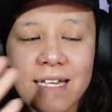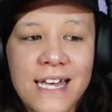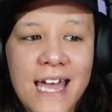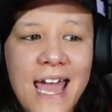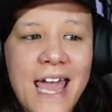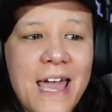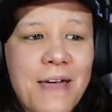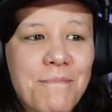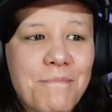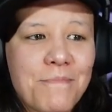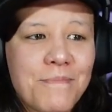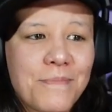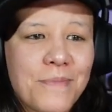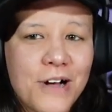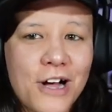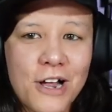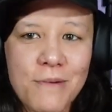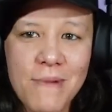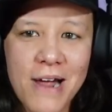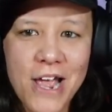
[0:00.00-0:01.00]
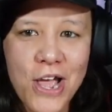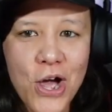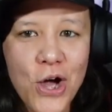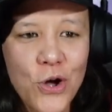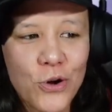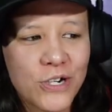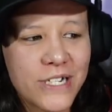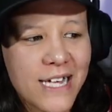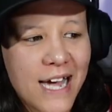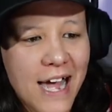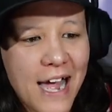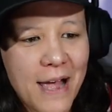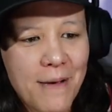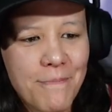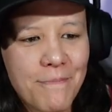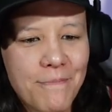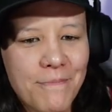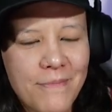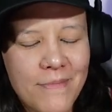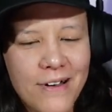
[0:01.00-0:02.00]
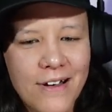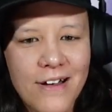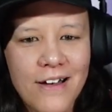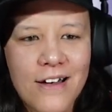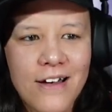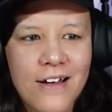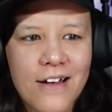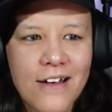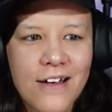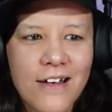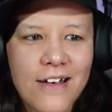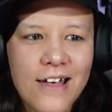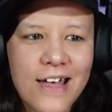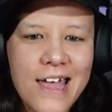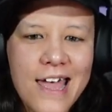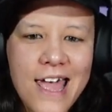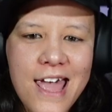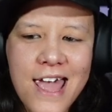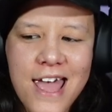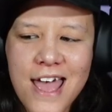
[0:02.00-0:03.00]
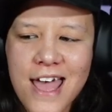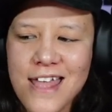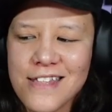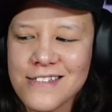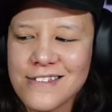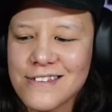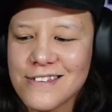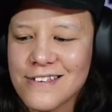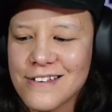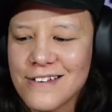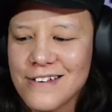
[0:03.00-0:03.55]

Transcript: game on my own time, uh, and